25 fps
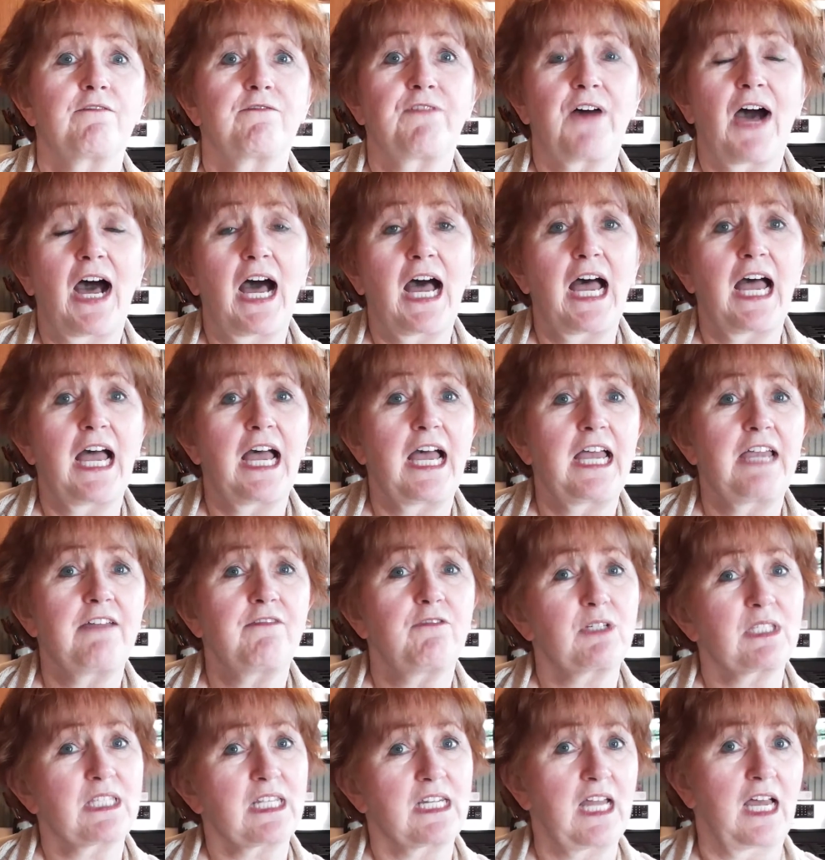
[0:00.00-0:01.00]

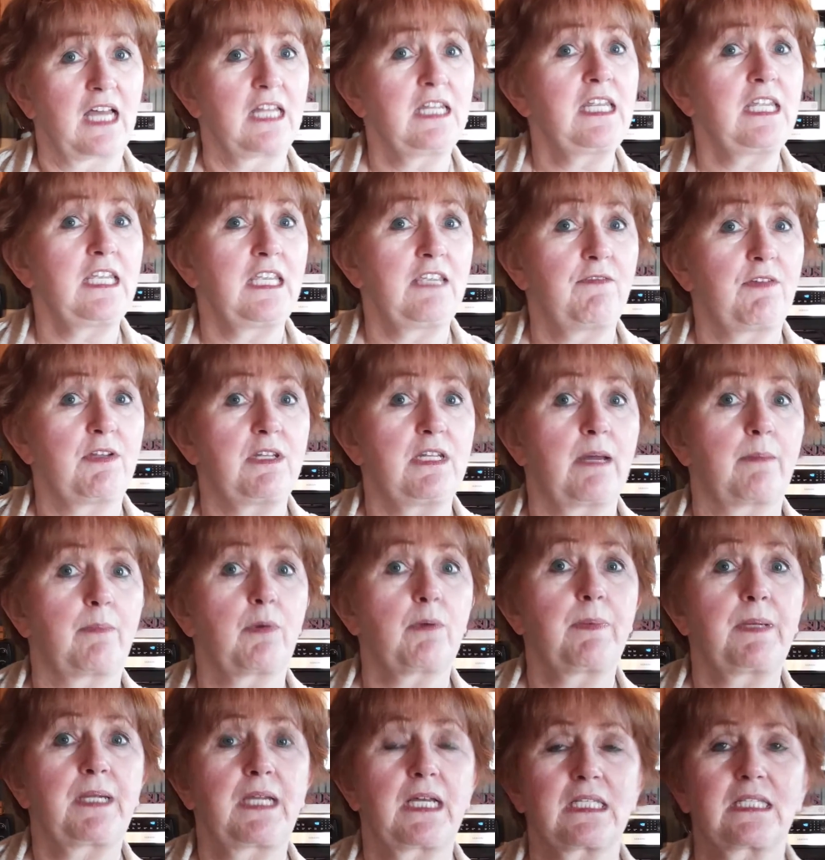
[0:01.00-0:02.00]
5 was an uneven
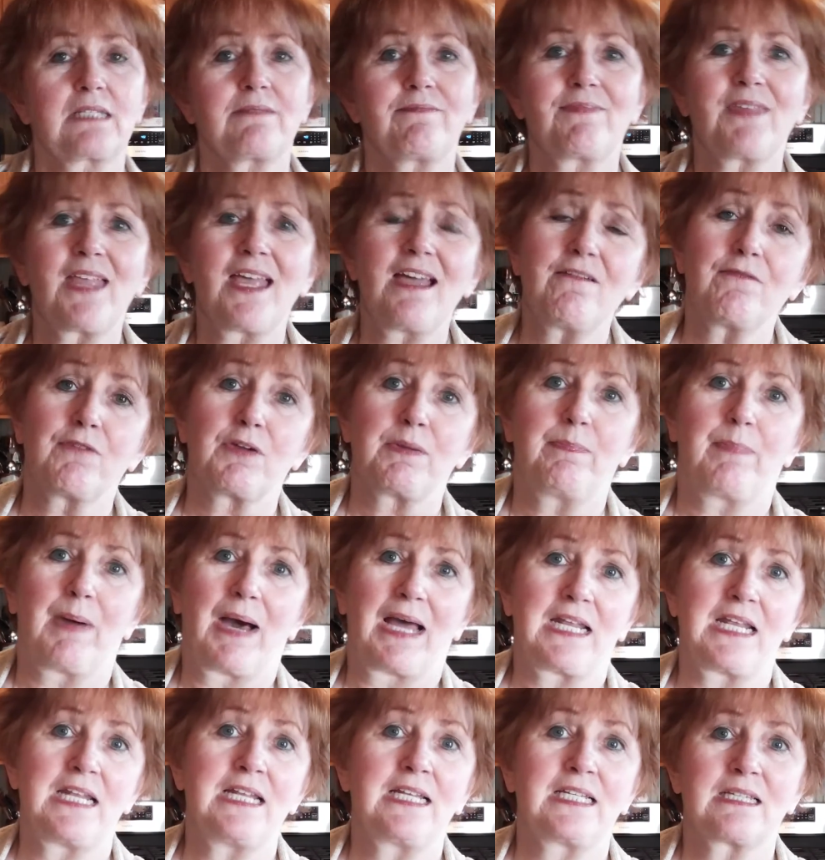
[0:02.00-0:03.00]
number because
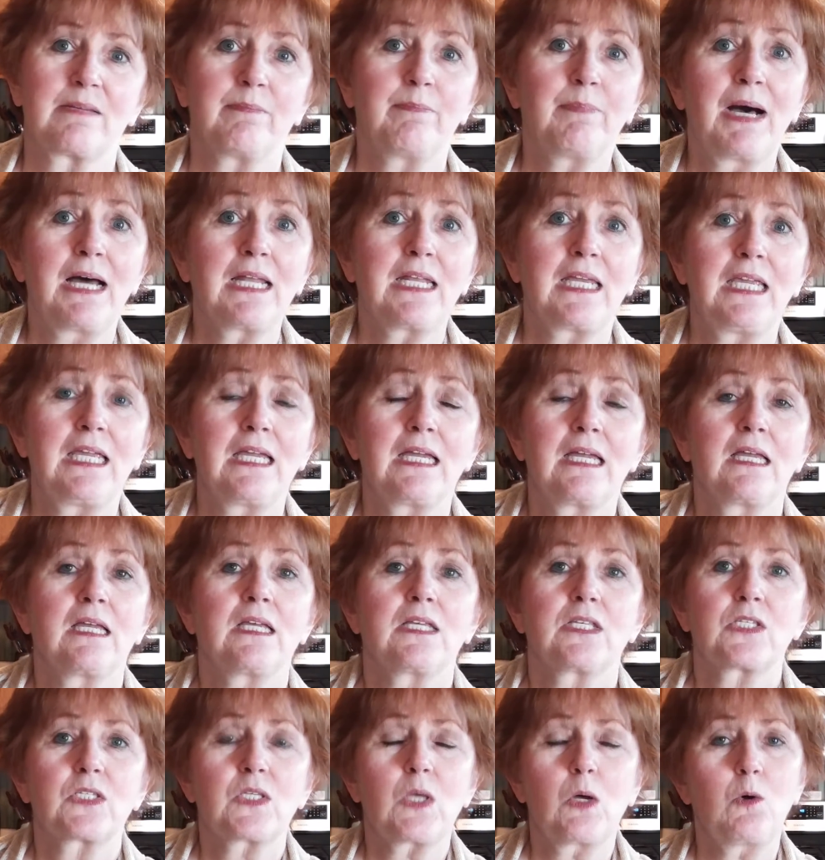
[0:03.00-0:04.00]
everybody needs a buddy,
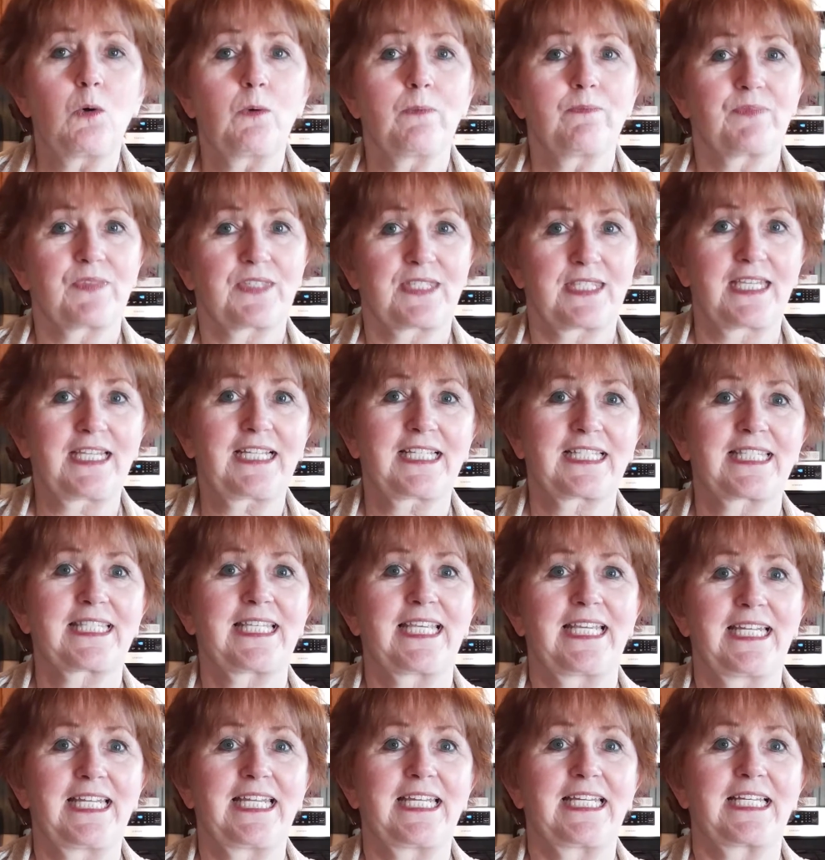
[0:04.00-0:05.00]
so 6
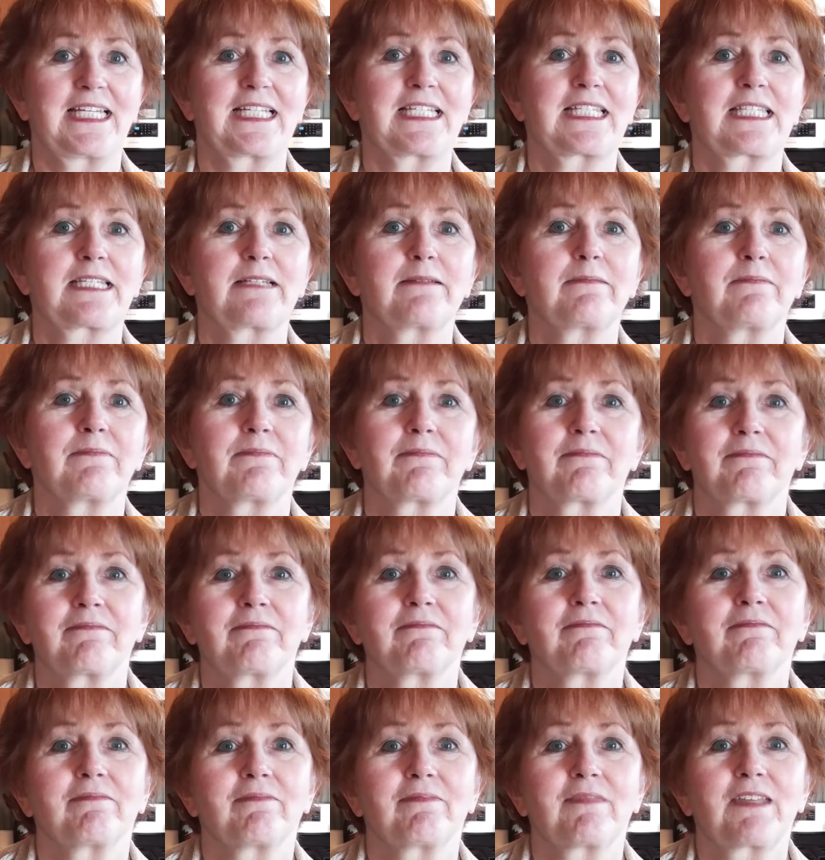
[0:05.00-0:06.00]
it is.
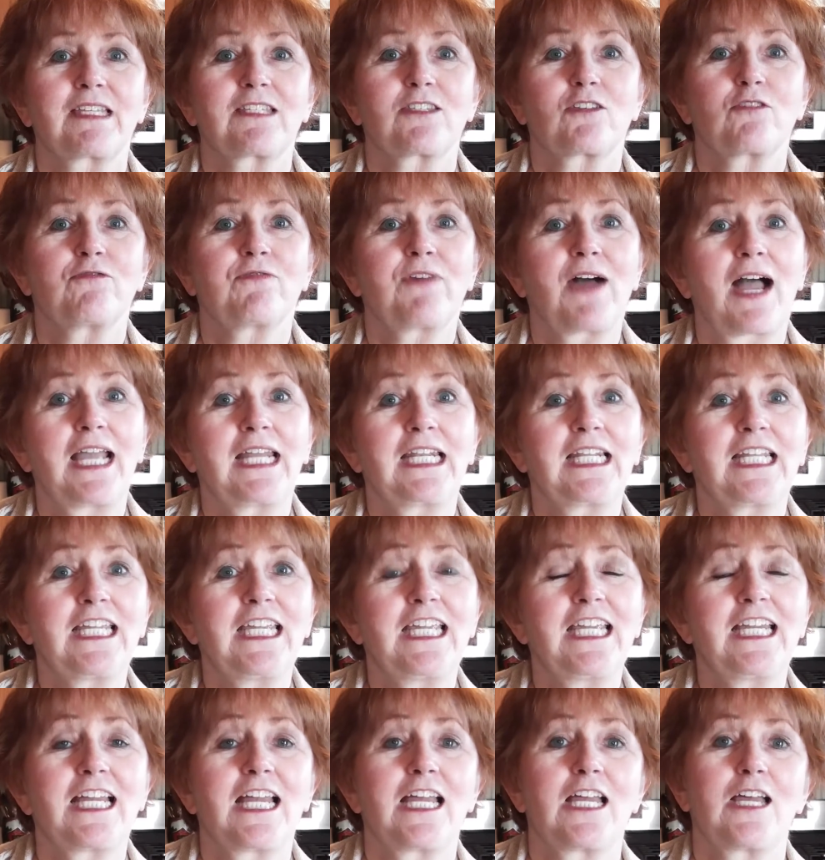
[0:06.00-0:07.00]
So
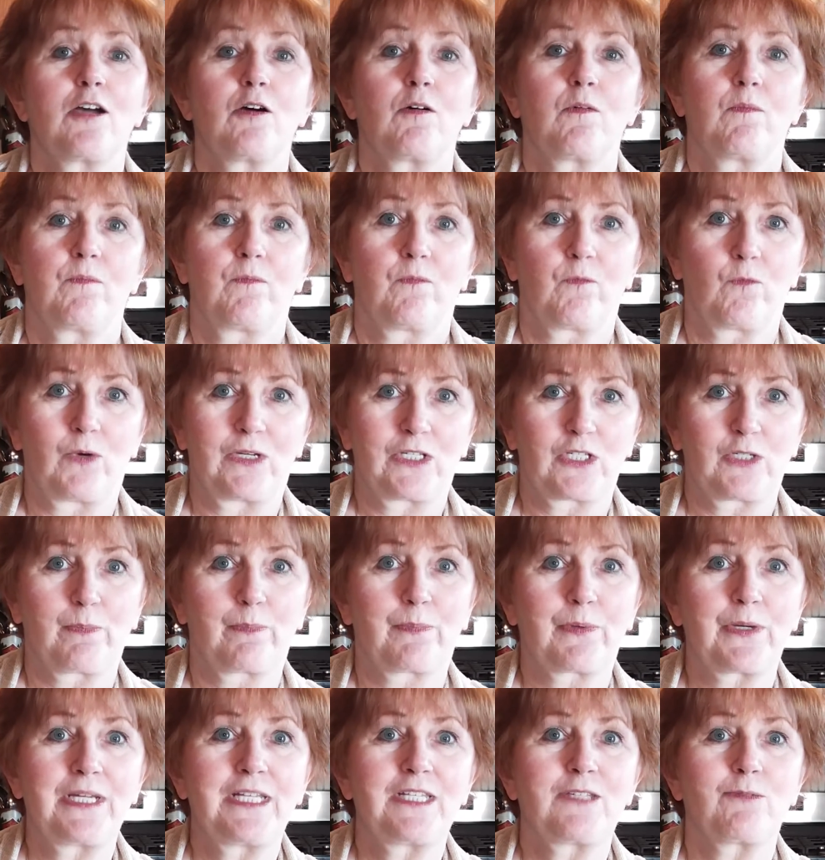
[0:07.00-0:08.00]
finally, which
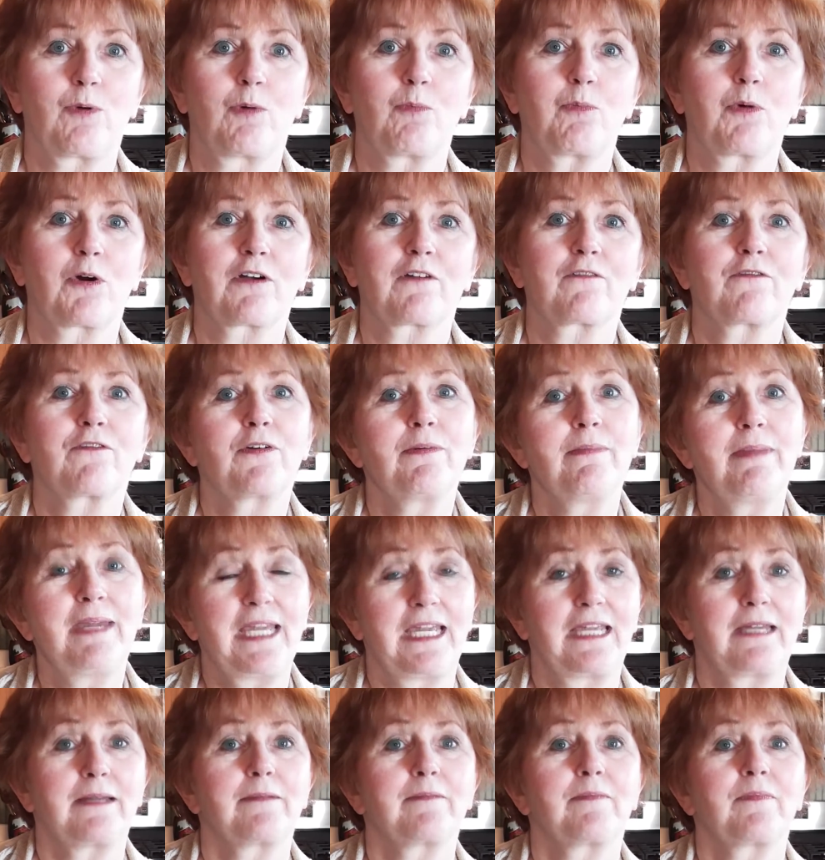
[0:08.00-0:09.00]
breeds will work for
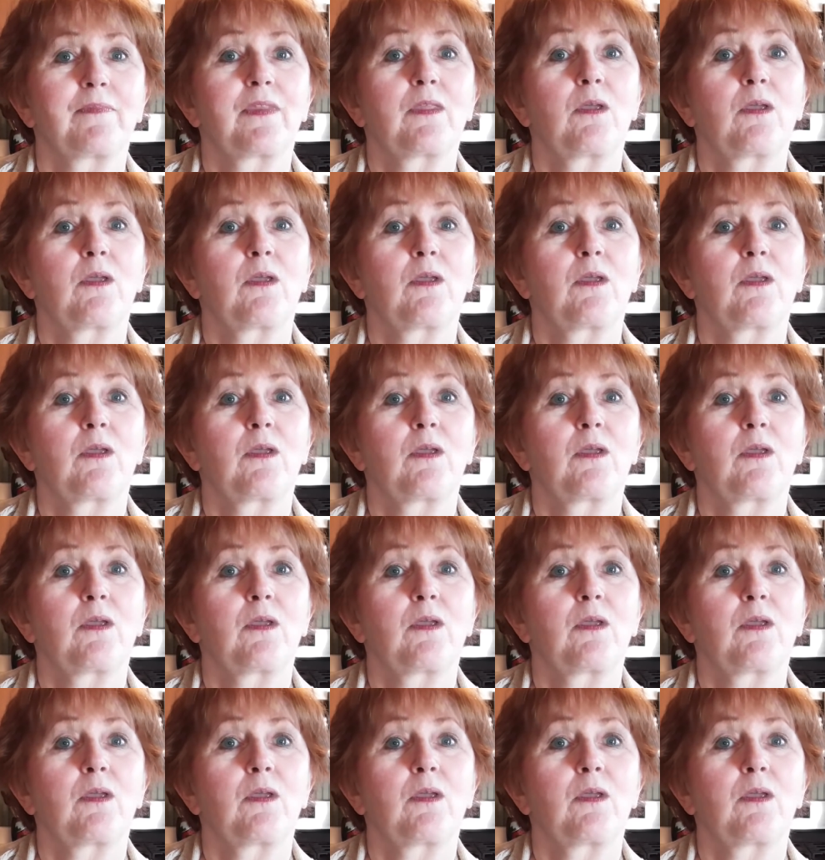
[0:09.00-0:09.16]
me?